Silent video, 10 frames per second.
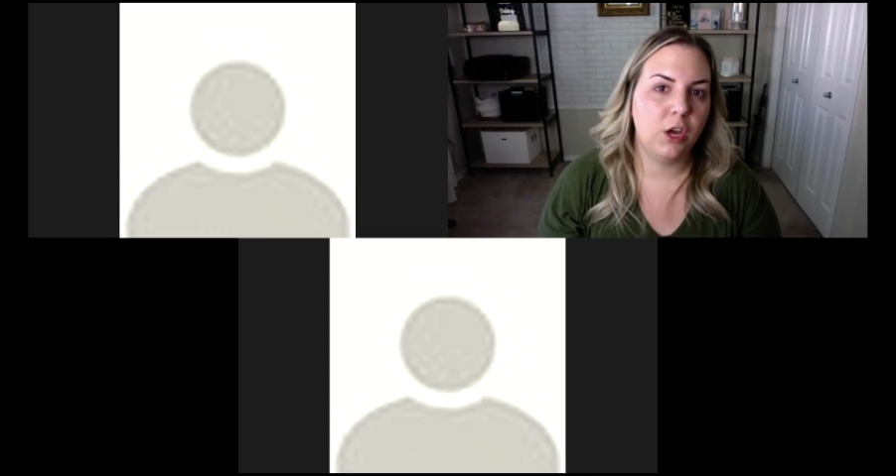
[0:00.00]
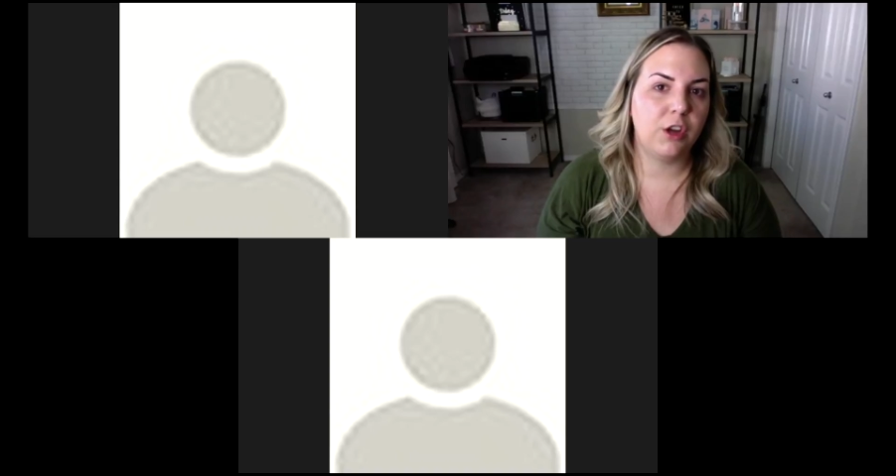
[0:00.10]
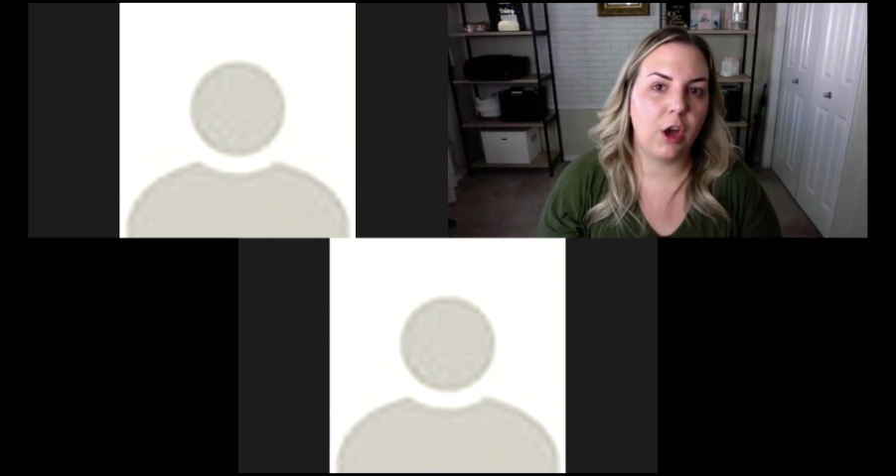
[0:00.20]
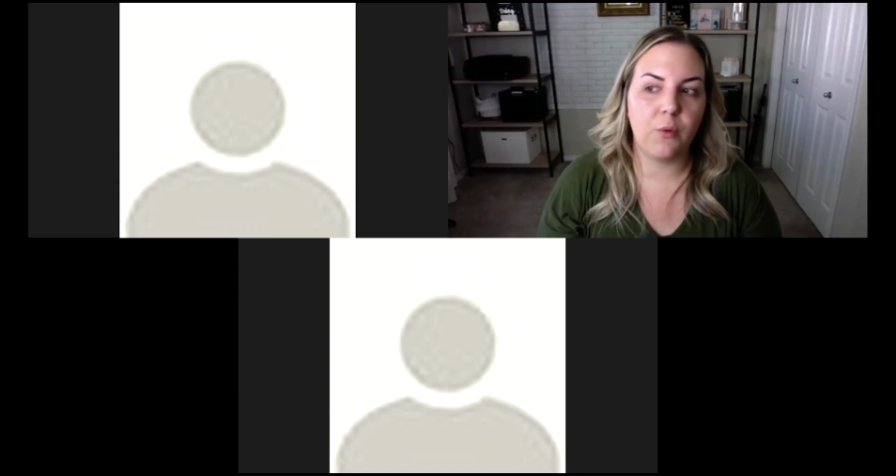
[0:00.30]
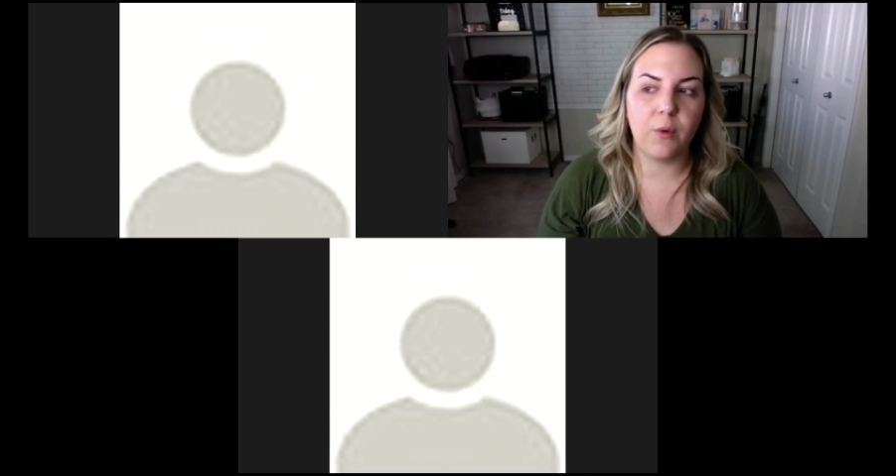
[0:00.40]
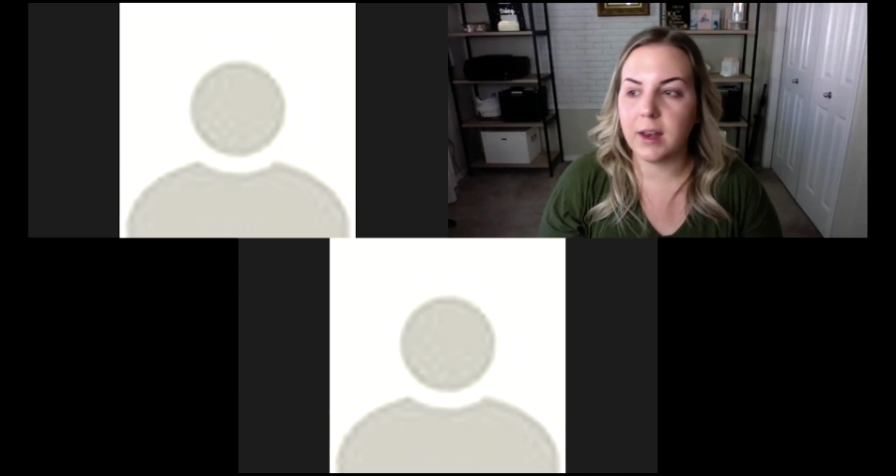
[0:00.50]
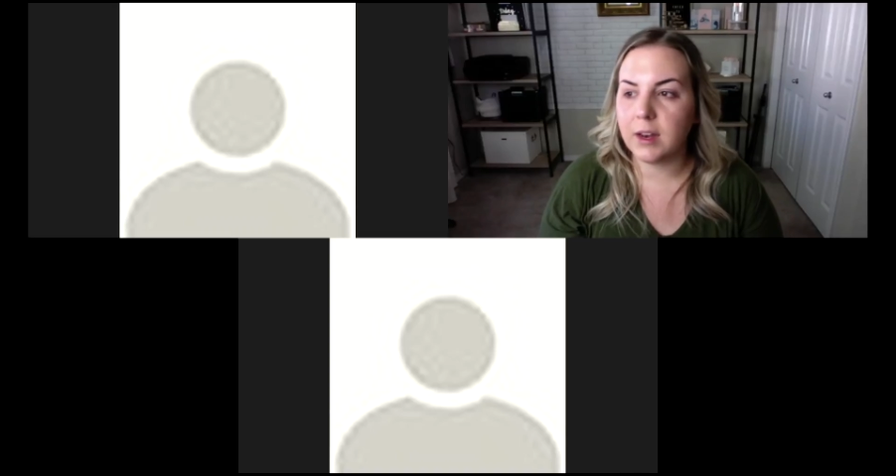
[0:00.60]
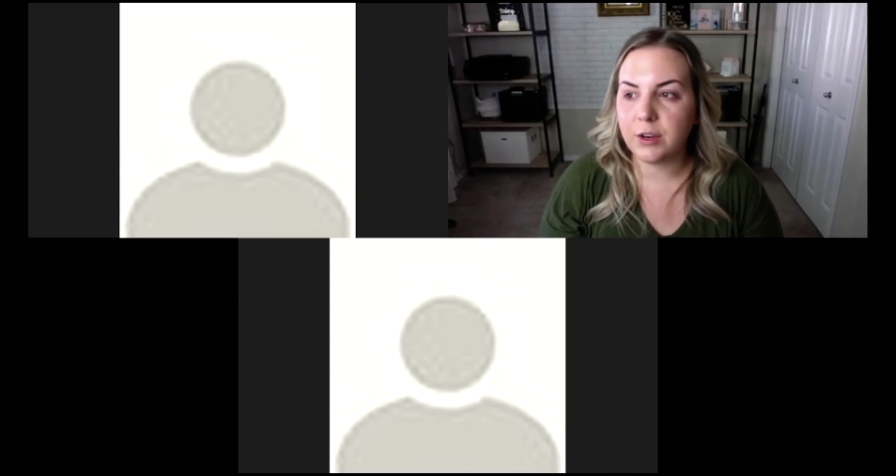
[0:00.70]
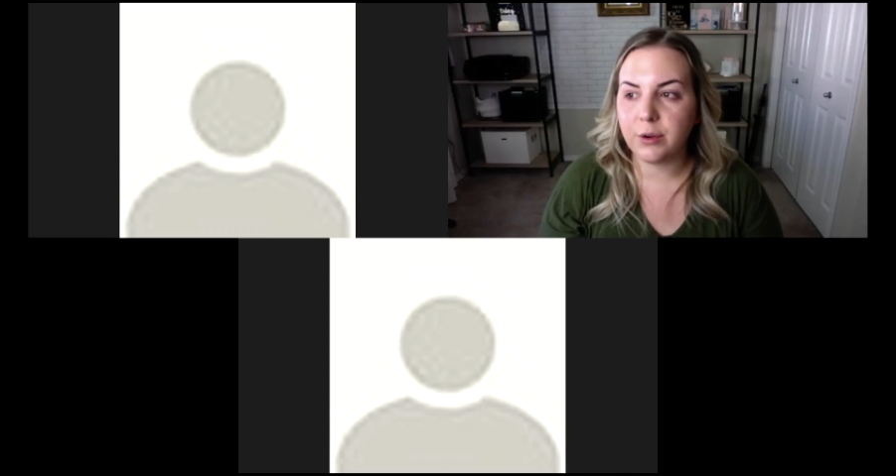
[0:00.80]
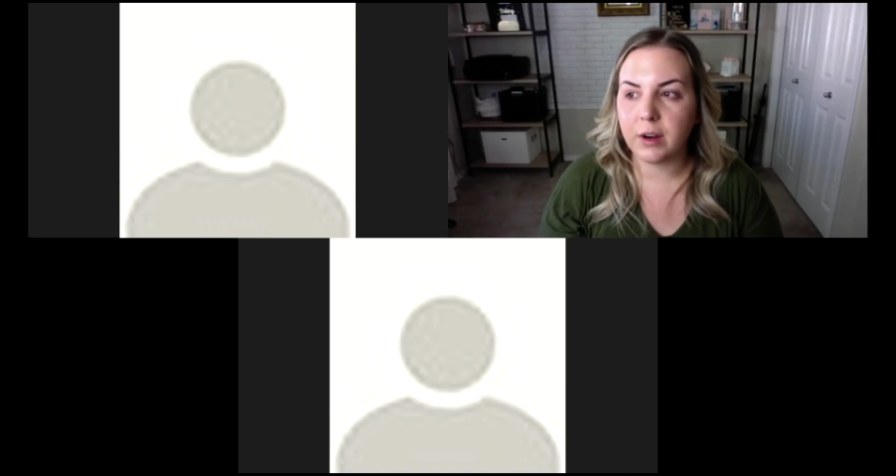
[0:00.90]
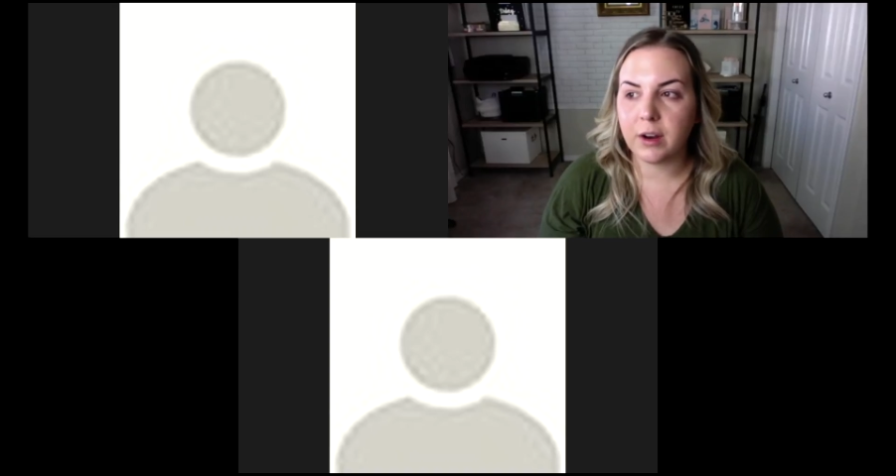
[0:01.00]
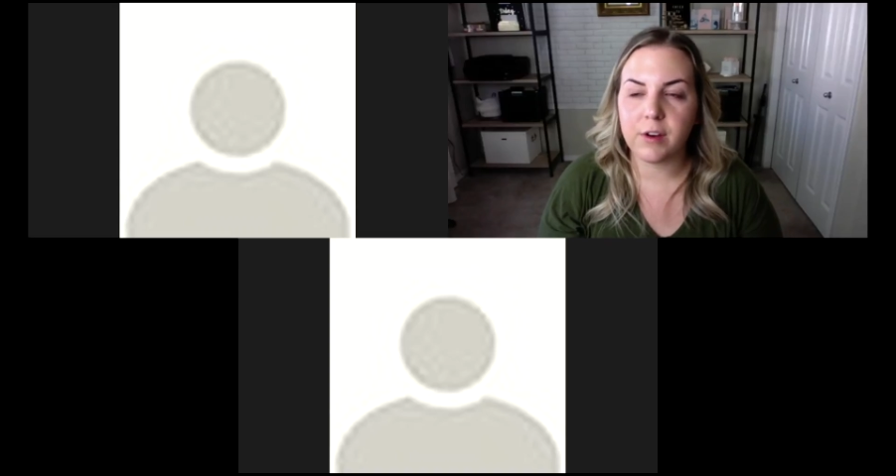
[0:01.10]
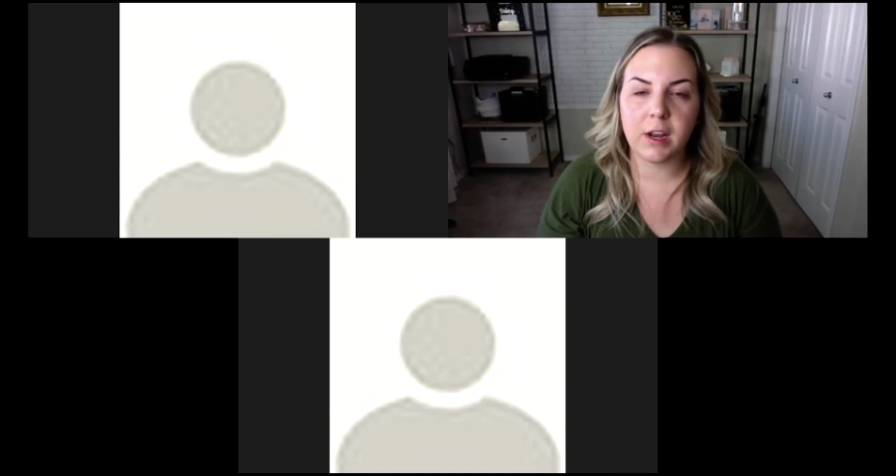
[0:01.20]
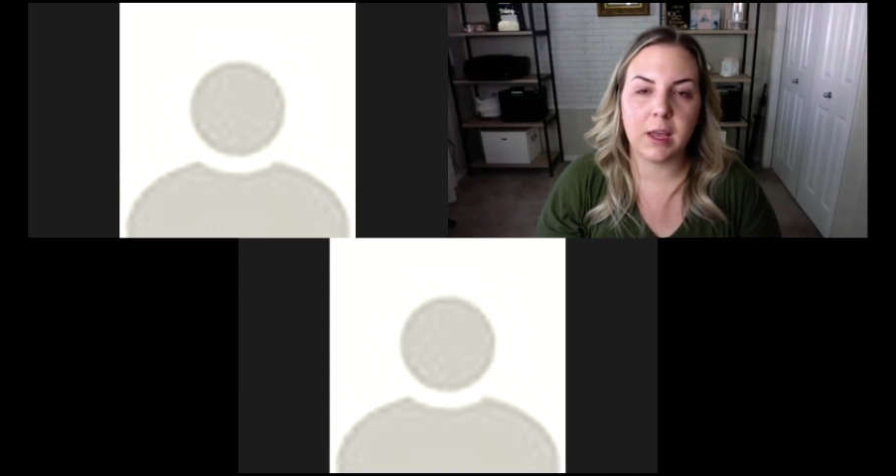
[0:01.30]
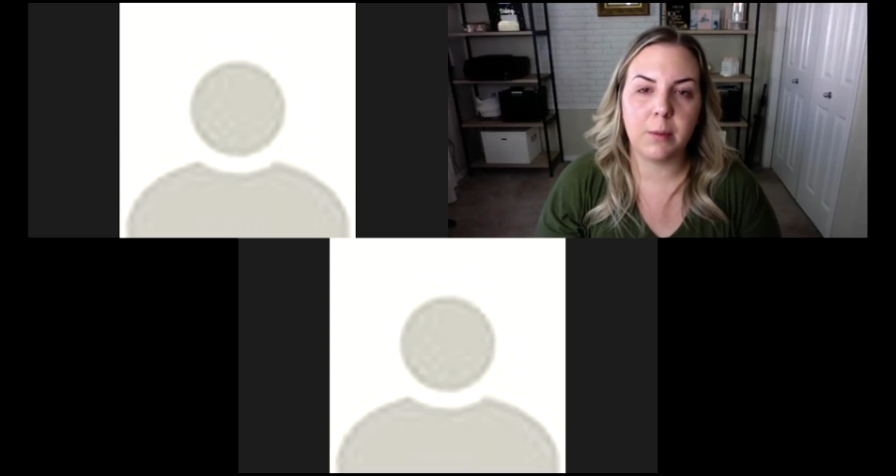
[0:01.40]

go in and do it every day.